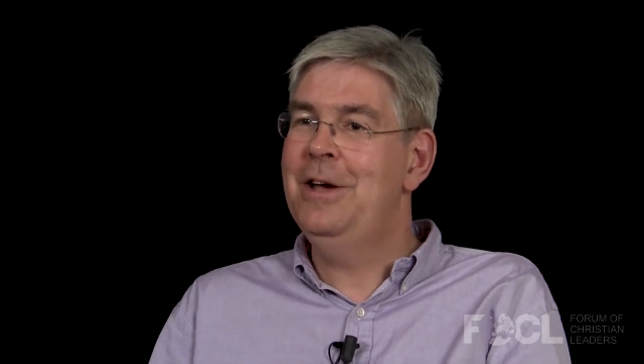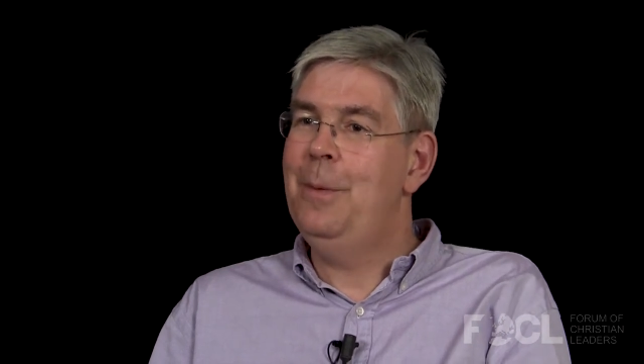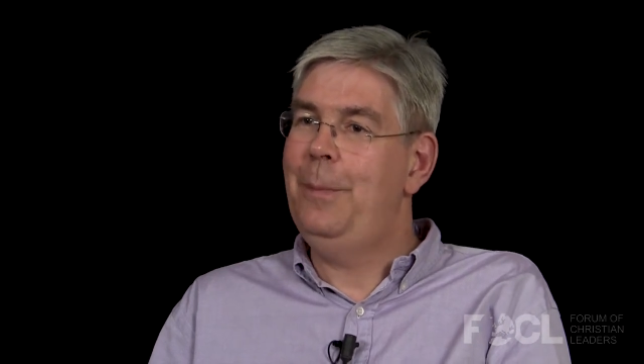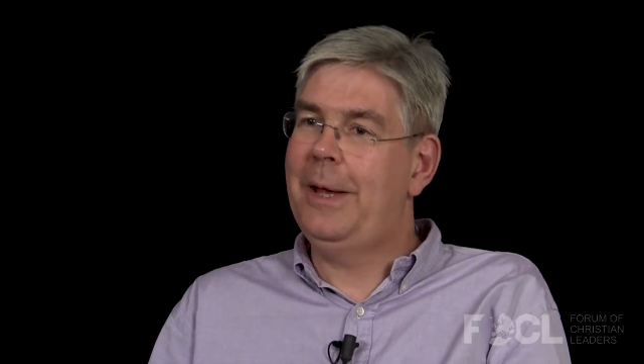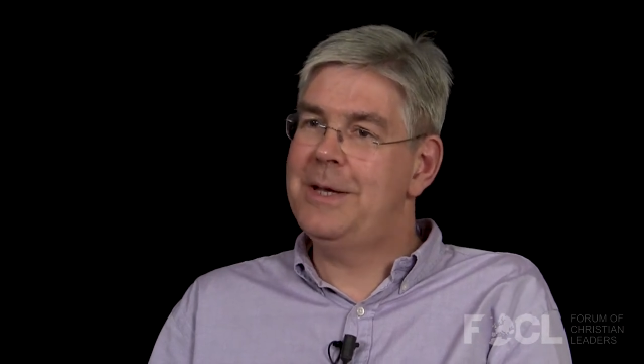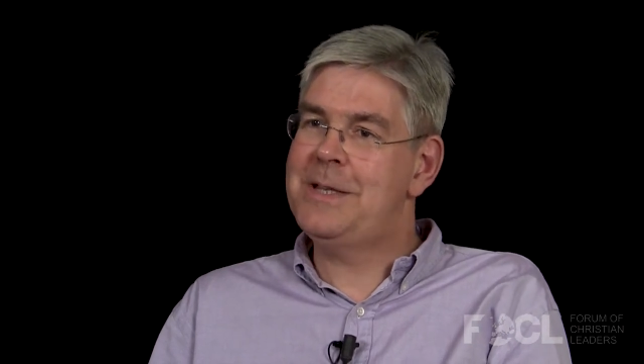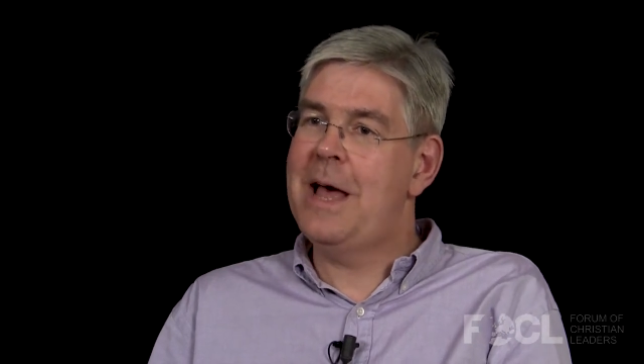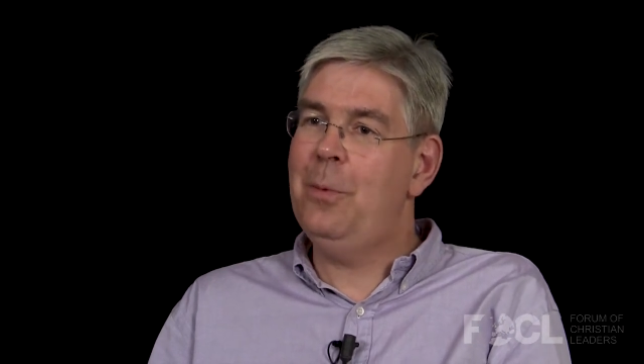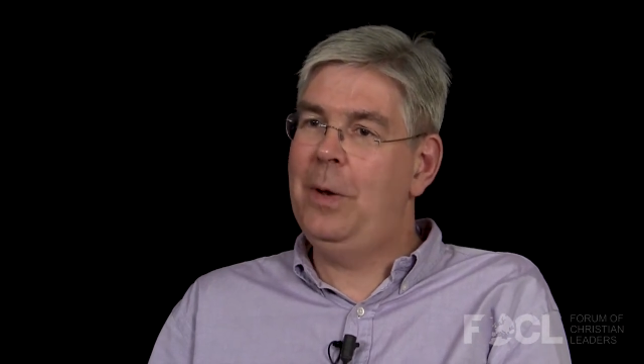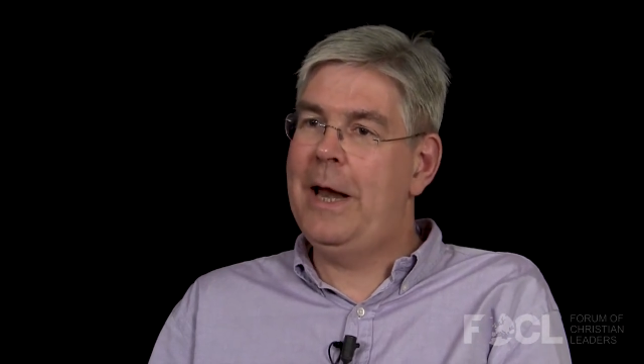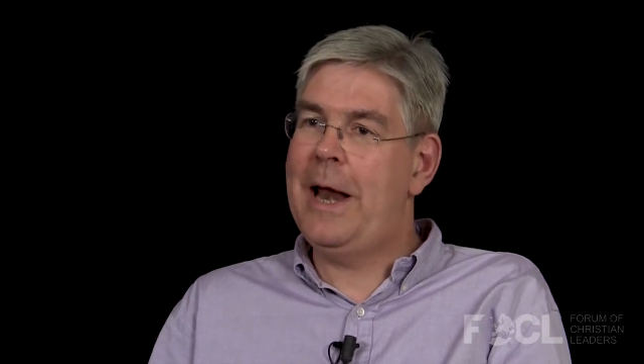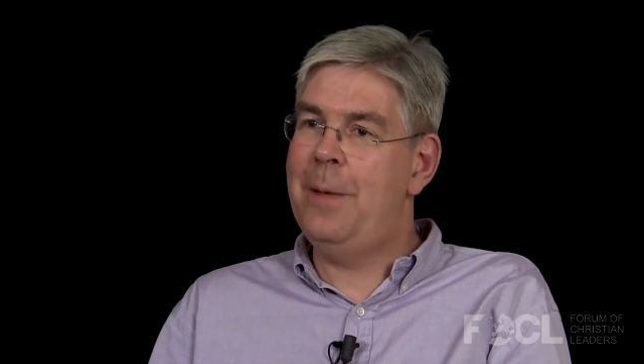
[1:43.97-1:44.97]
because that
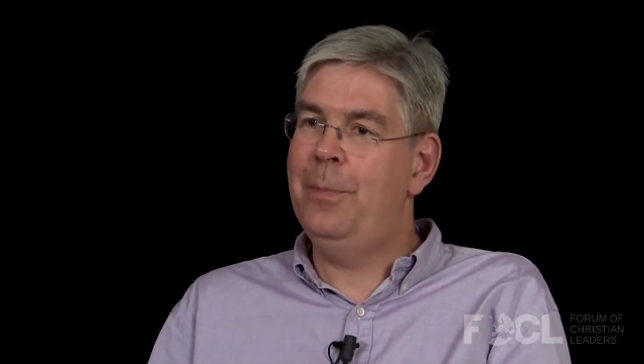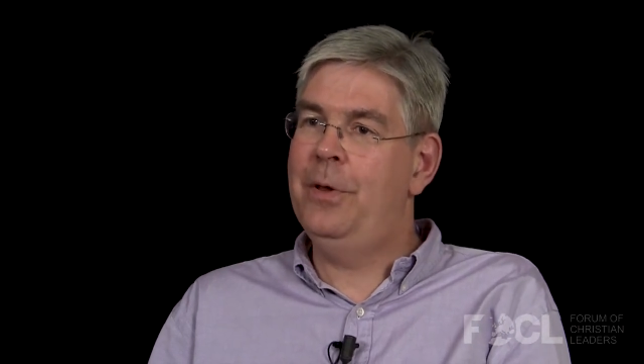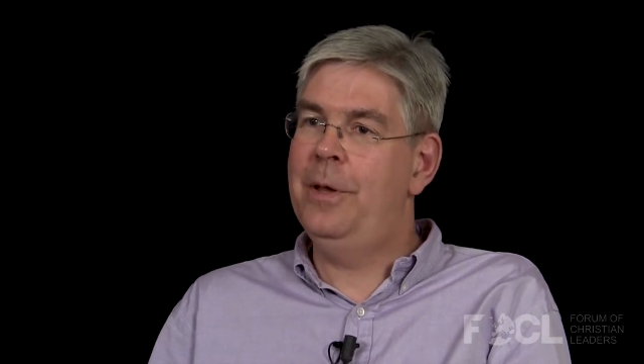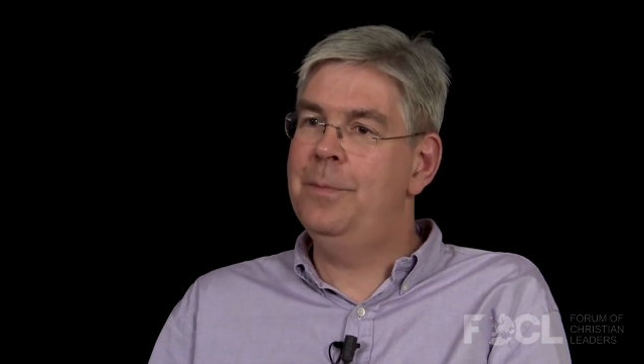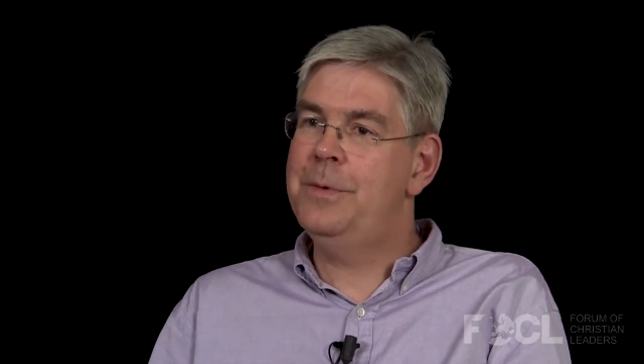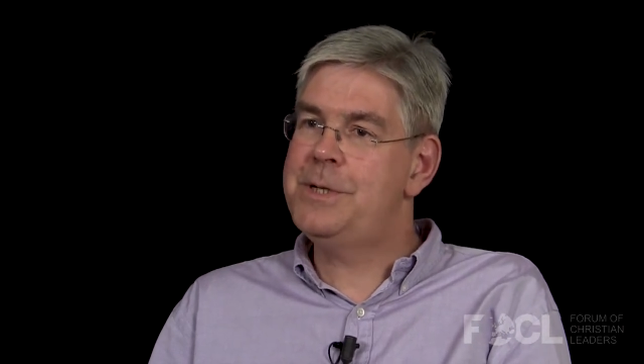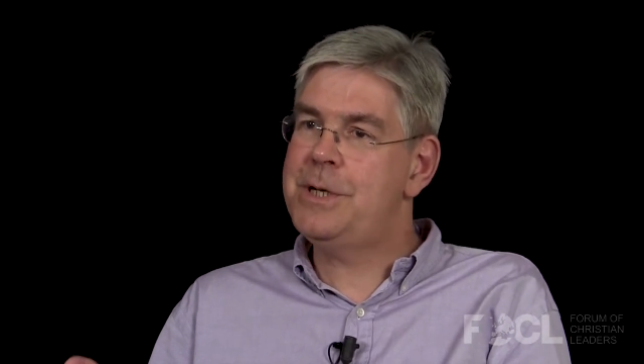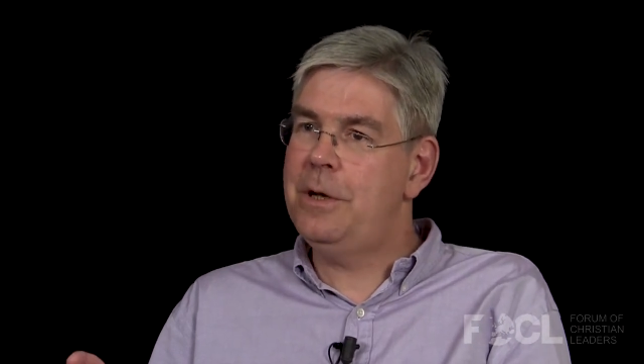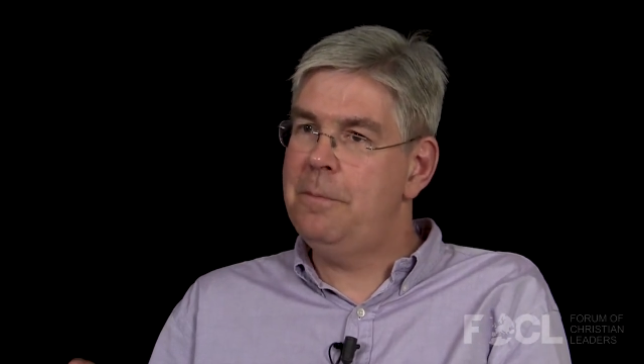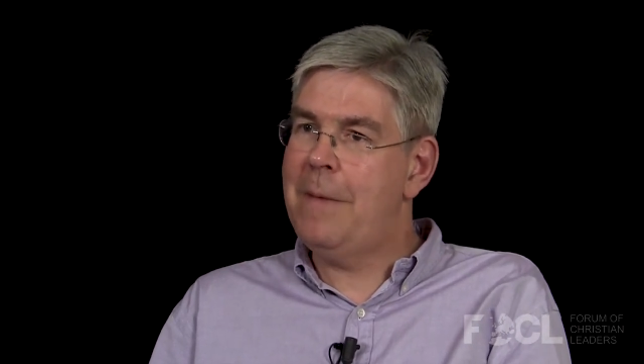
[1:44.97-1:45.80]
will enable them to